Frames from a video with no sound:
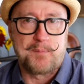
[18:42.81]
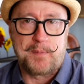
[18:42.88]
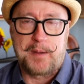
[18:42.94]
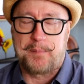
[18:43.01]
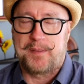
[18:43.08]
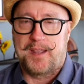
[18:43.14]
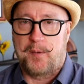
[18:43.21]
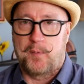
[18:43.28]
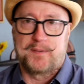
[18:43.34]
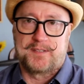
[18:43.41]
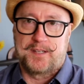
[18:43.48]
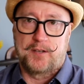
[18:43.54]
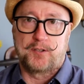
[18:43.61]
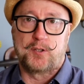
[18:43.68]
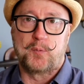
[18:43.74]
and maybe they would
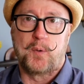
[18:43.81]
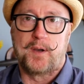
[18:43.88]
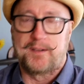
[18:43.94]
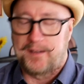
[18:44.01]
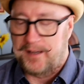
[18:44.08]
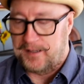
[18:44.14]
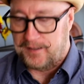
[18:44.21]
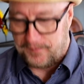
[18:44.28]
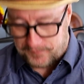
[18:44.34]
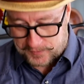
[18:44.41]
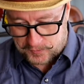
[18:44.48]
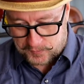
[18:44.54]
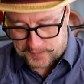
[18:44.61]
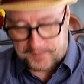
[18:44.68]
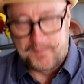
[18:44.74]
sell you one
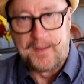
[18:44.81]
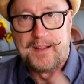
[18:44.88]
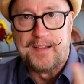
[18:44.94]
individually